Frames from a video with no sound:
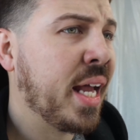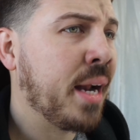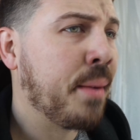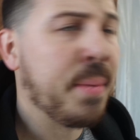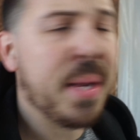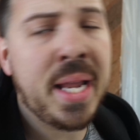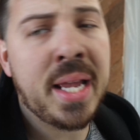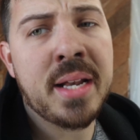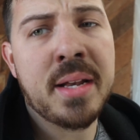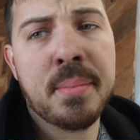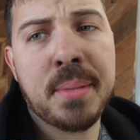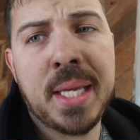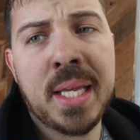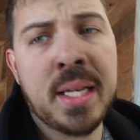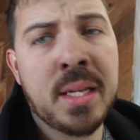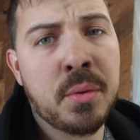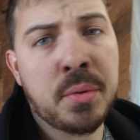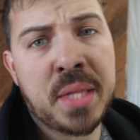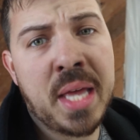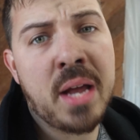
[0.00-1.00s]
I may end up getting
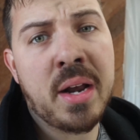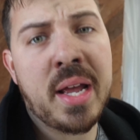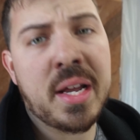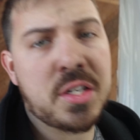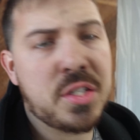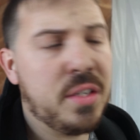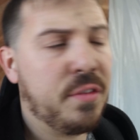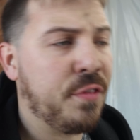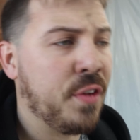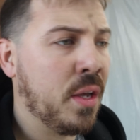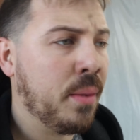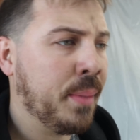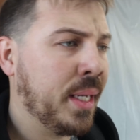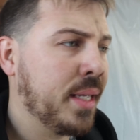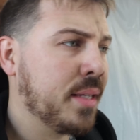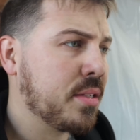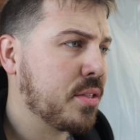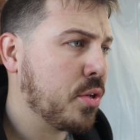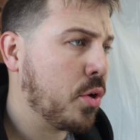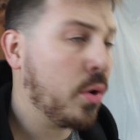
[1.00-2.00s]
it without actually filming
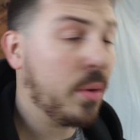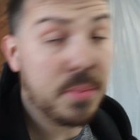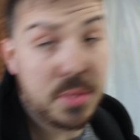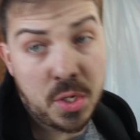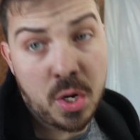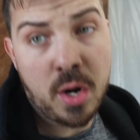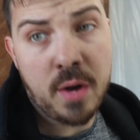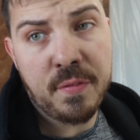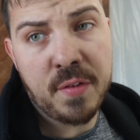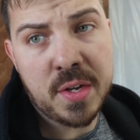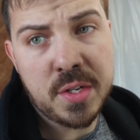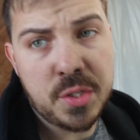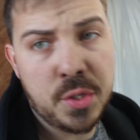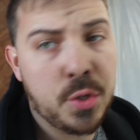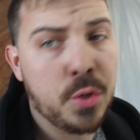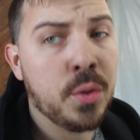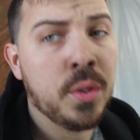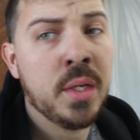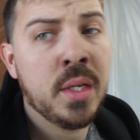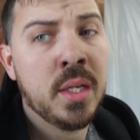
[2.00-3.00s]
it. So I'm sorry if I
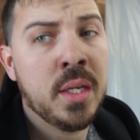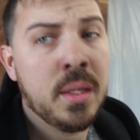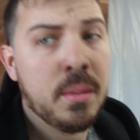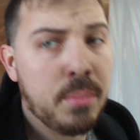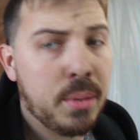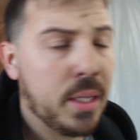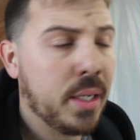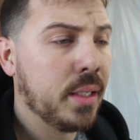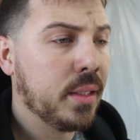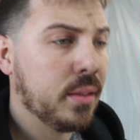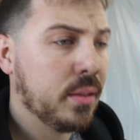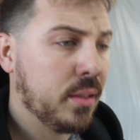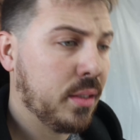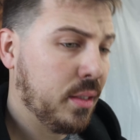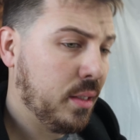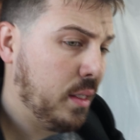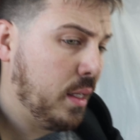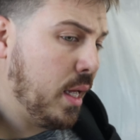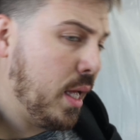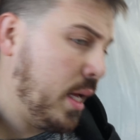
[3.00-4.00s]
do, but
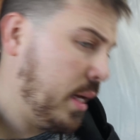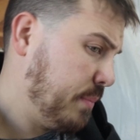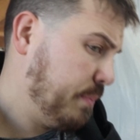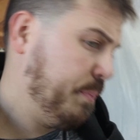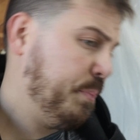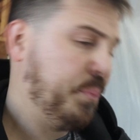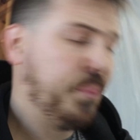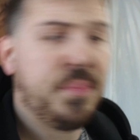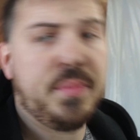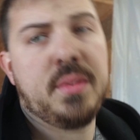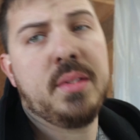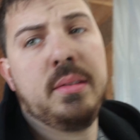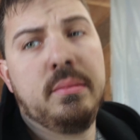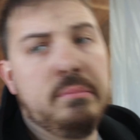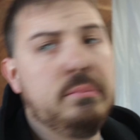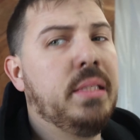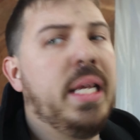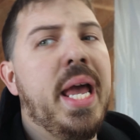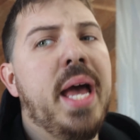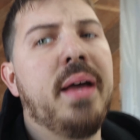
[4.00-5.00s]

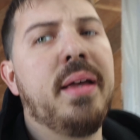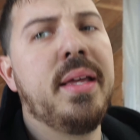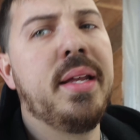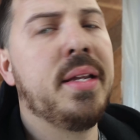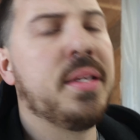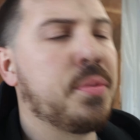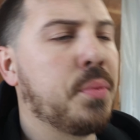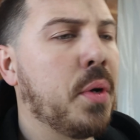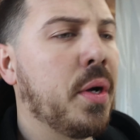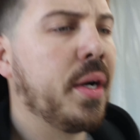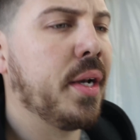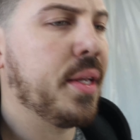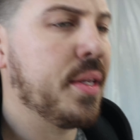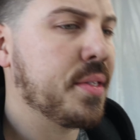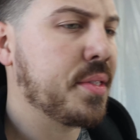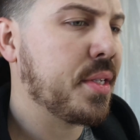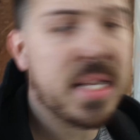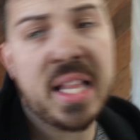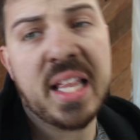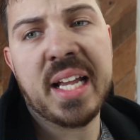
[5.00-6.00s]
yeah, it is what it is.
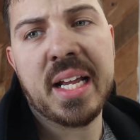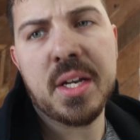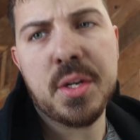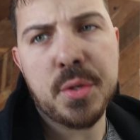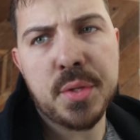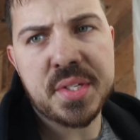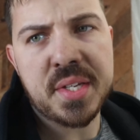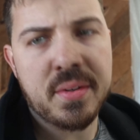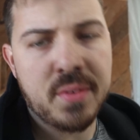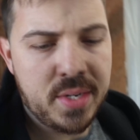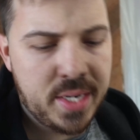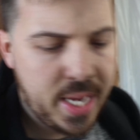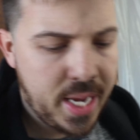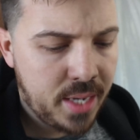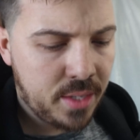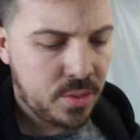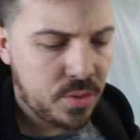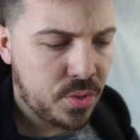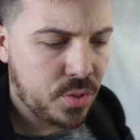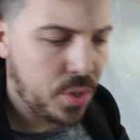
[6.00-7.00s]
It's not like I do this every
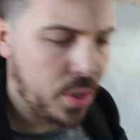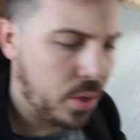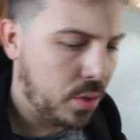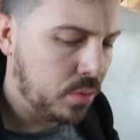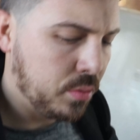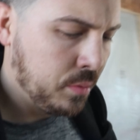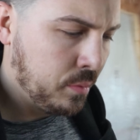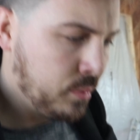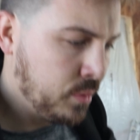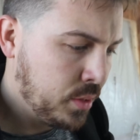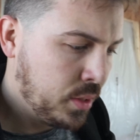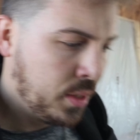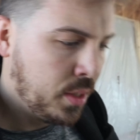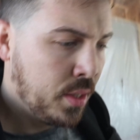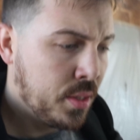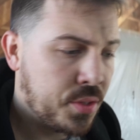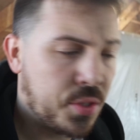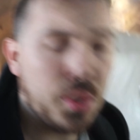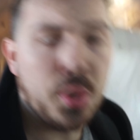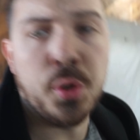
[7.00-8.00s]
day, so
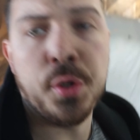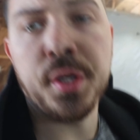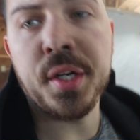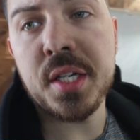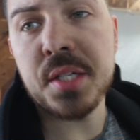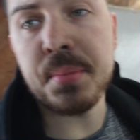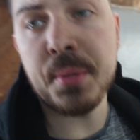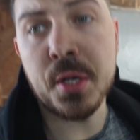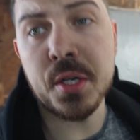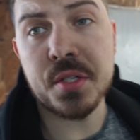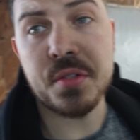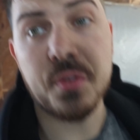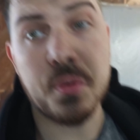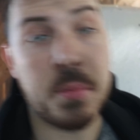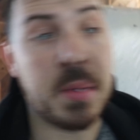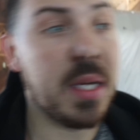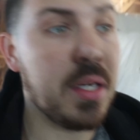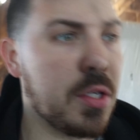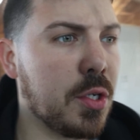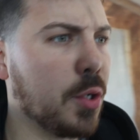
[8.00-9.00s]
it's a learning experience for
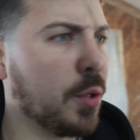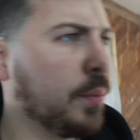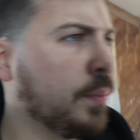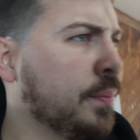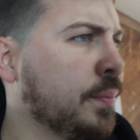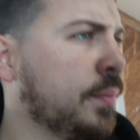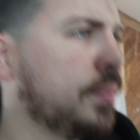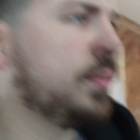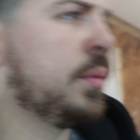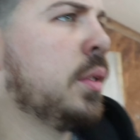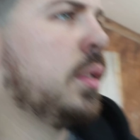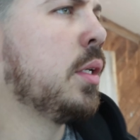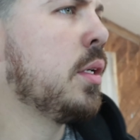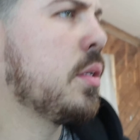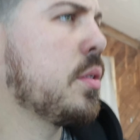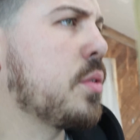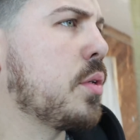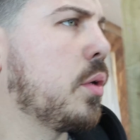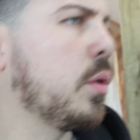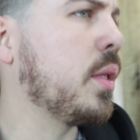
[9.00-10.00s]
me too.
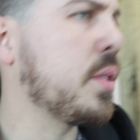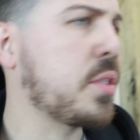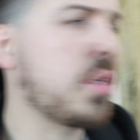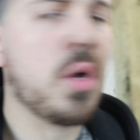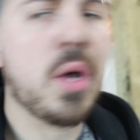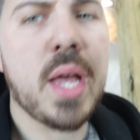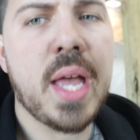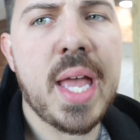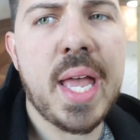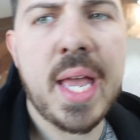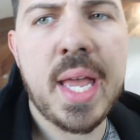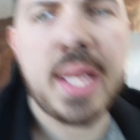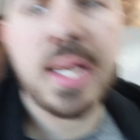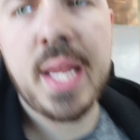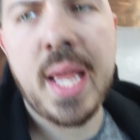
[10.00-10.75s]
So let's go ahead